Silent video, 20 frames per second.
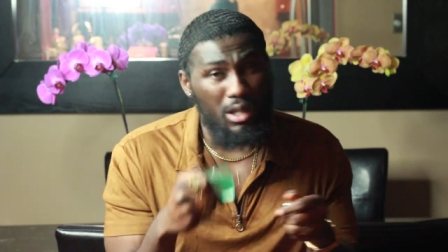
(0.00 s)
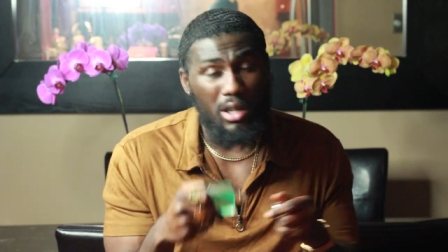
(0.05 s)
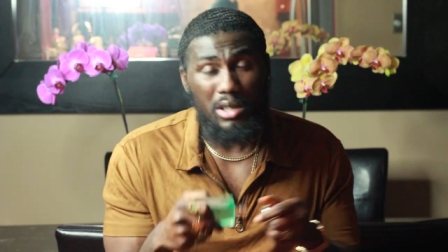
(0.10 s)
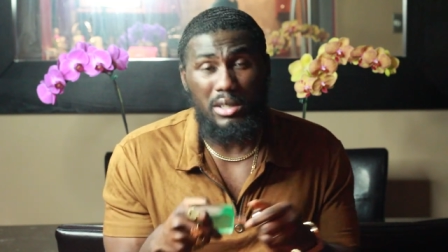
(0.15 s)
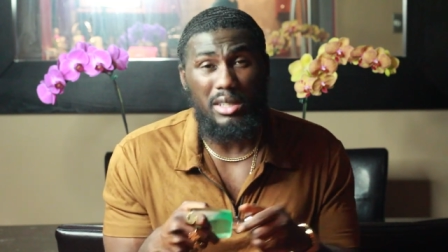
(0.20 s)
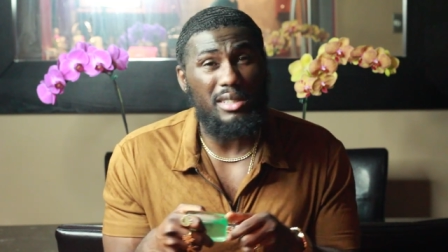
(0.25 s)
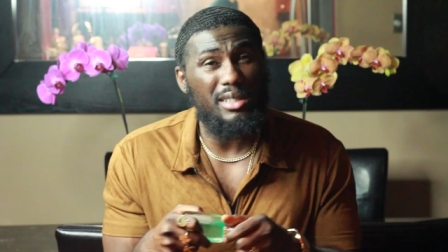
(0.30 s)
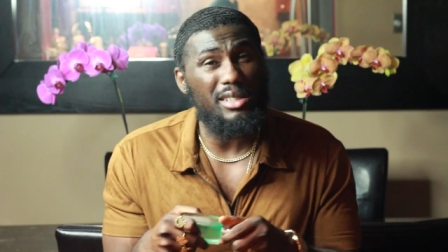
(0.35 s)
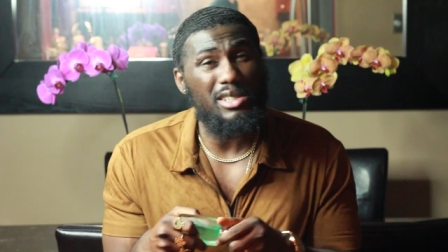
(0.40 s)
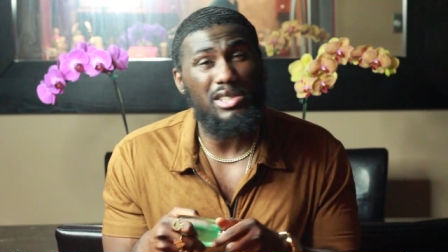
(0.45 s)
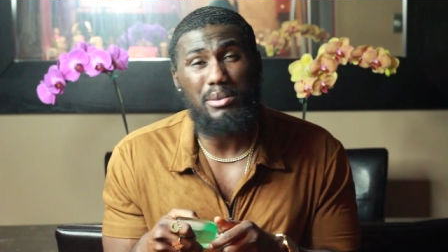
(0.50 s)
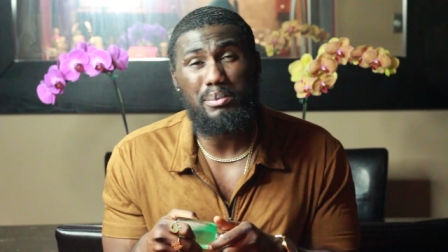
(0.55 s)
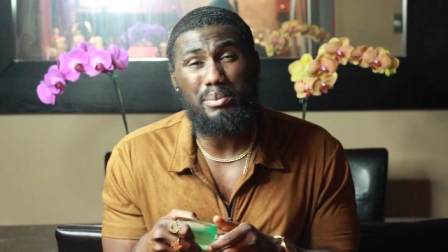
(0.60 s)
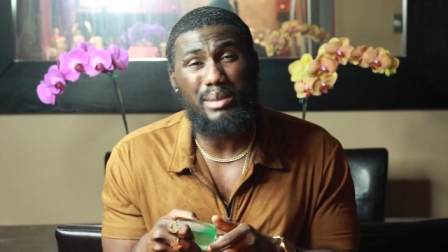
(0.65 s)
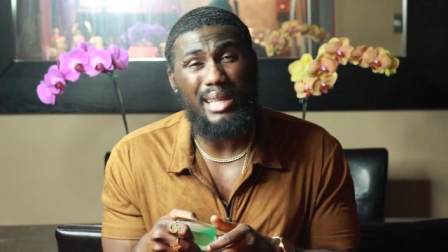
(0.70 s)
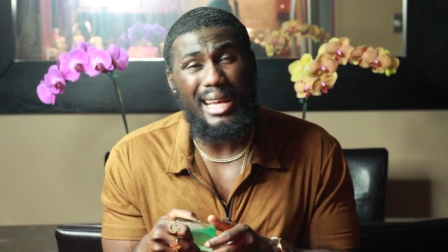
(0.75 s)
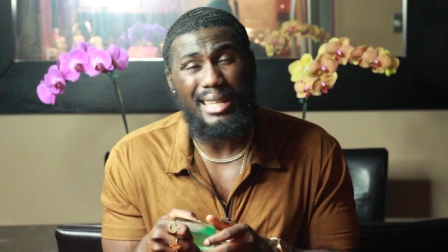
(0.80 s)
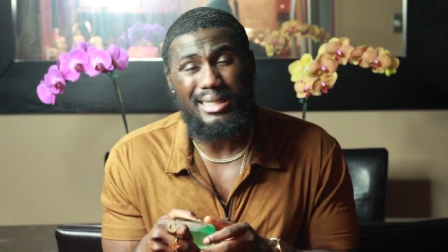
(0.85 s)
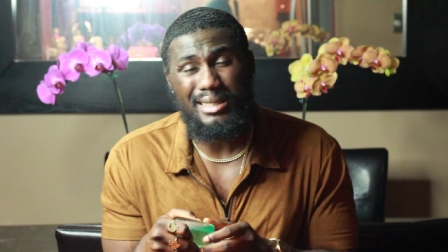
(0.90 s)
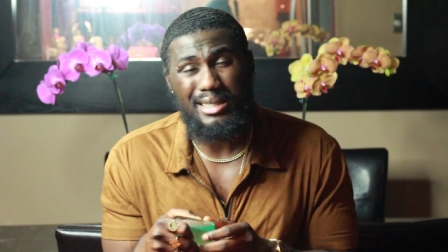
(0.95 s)
on the initial
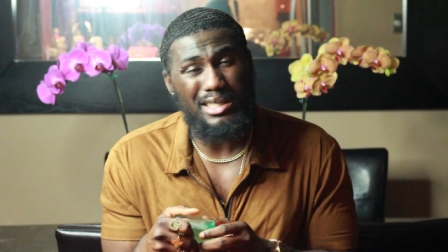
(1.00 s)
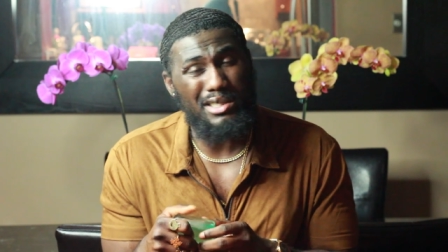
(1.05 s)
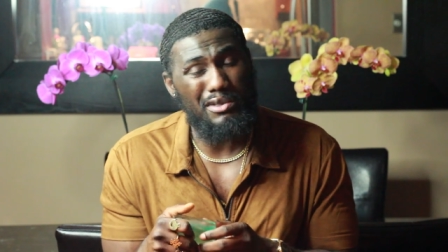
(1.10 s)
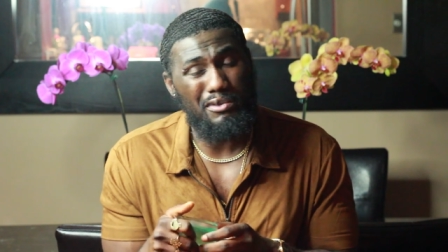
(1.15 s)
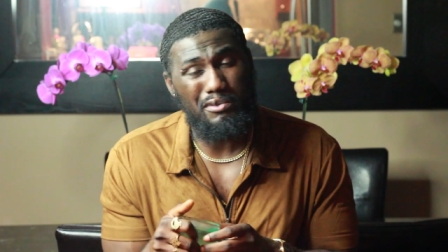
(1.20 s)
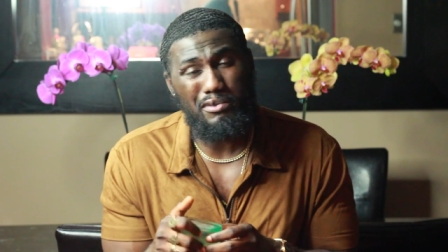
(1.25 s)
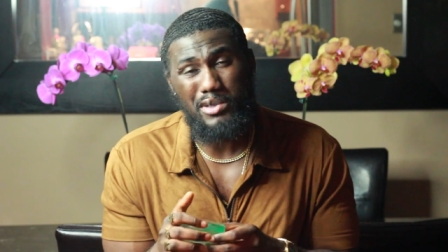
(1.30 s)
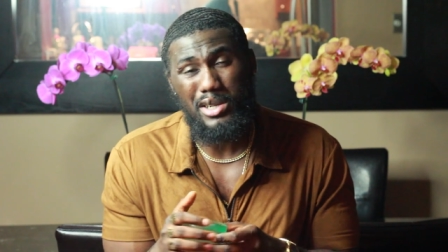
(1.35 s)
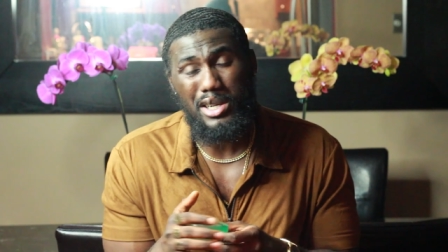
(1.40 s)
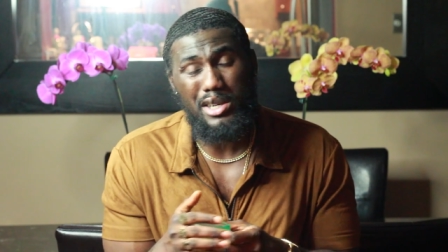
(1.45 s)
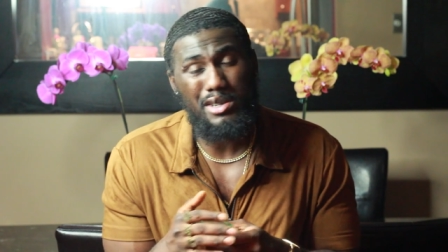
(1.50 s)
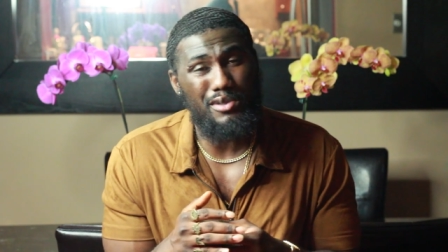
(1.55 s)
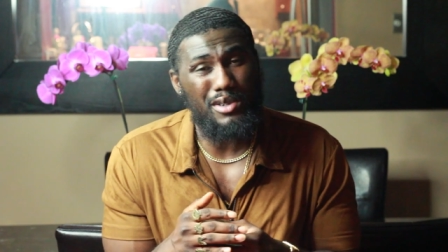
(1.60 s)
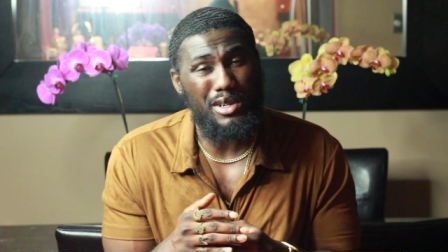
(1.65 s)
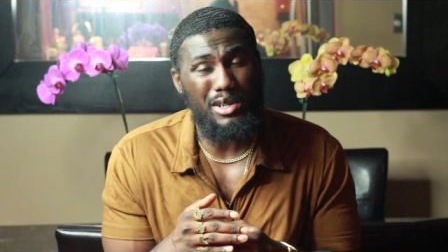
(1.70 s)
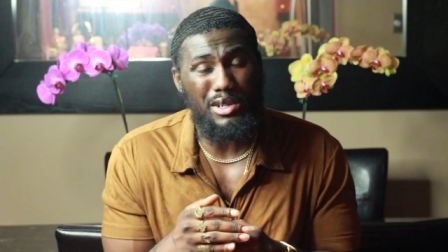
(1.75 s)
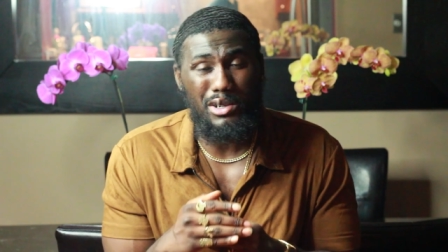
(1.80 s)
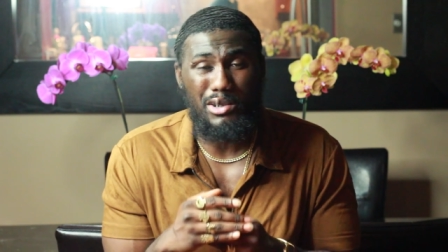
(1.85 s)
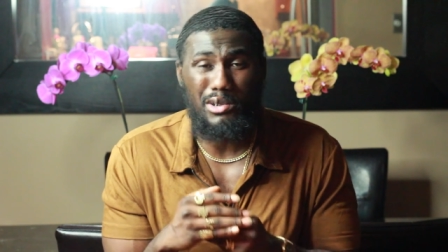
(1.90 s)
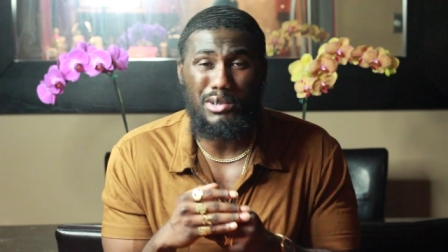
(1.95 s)
blast, it's very,
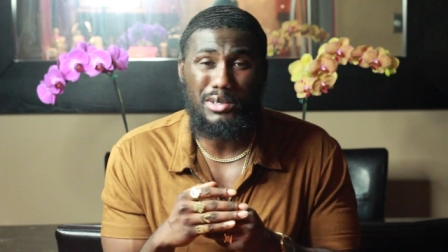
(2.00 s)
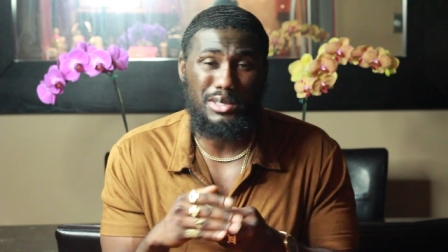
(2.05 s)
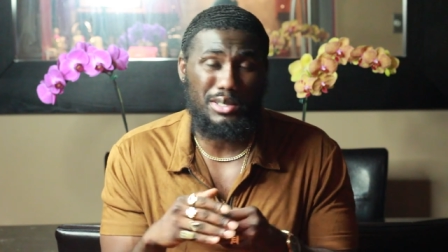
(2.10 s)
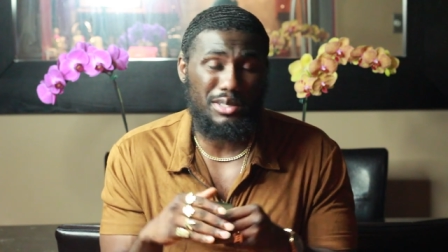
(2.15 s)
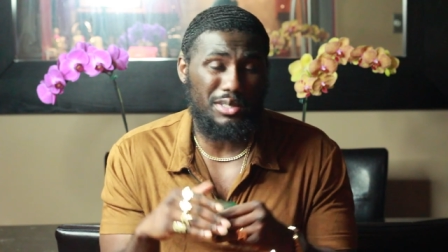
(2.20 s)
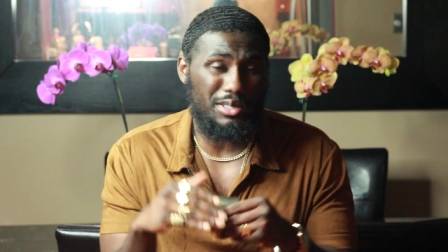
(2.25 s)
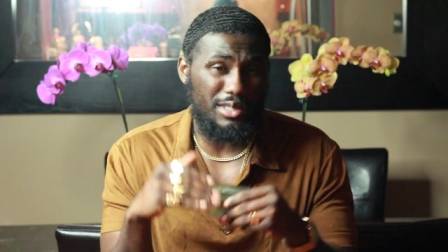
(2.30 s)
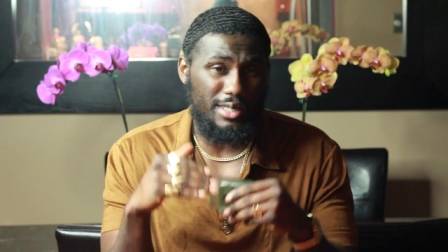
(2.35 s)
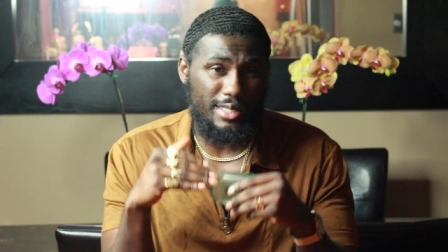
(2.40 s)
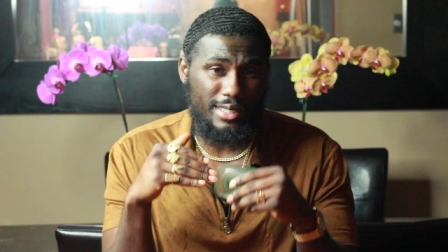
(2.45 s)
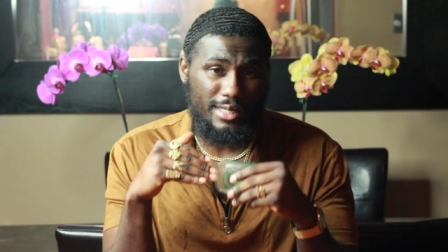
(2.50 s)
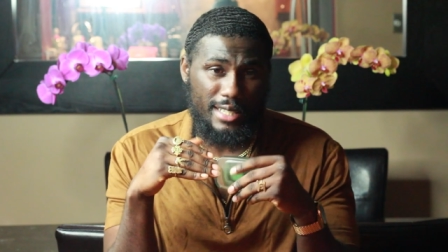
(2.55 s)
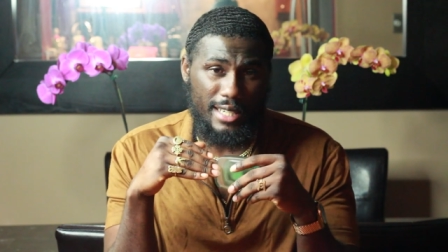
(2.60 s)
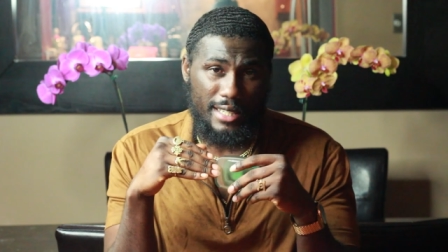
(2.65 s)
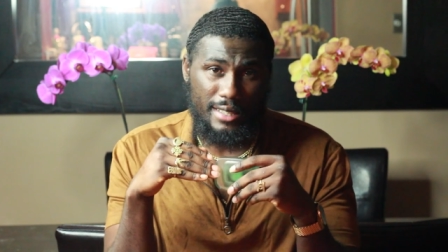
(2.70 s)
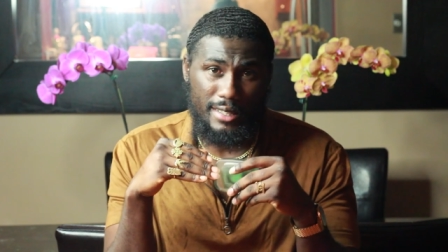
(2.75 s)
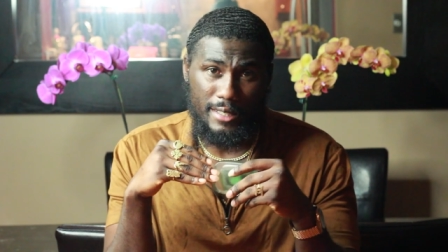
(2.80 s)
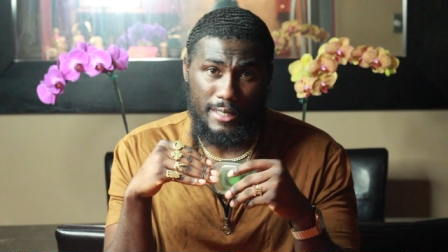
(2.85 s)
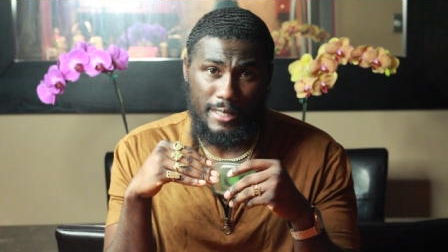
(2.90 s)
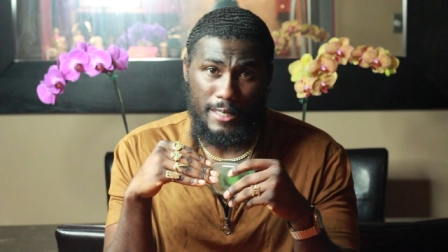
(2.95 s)
very gorgeous. You just
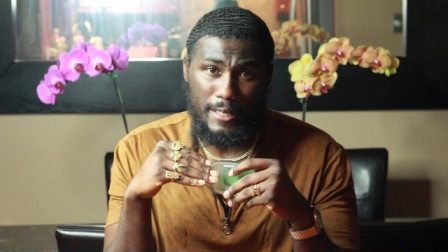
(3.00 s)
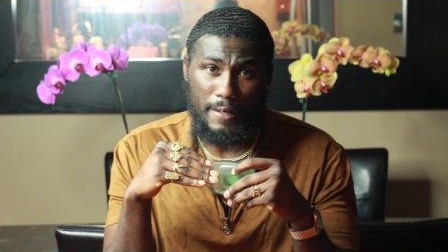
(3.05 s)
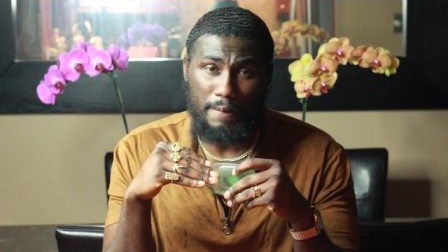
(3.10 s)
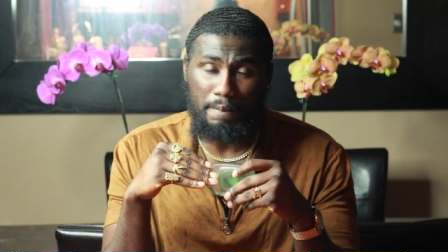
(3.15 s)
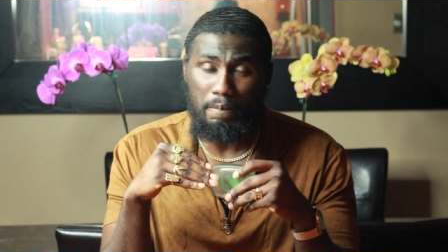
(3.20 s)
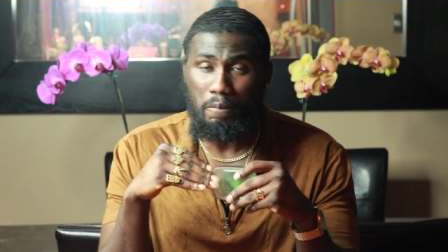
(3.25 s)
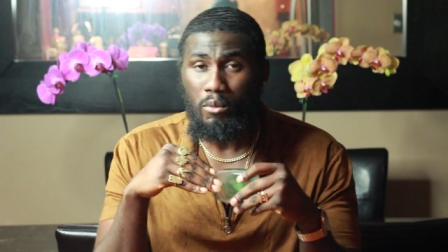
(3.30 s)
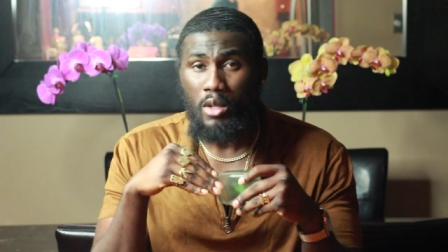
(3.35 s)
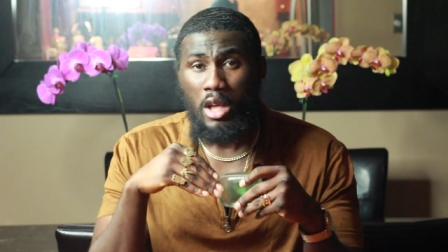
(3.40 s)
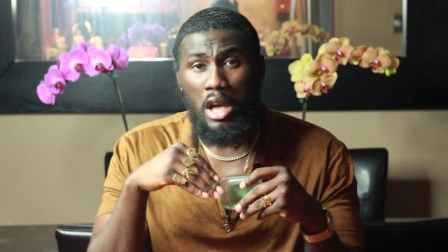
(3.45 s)
get this um,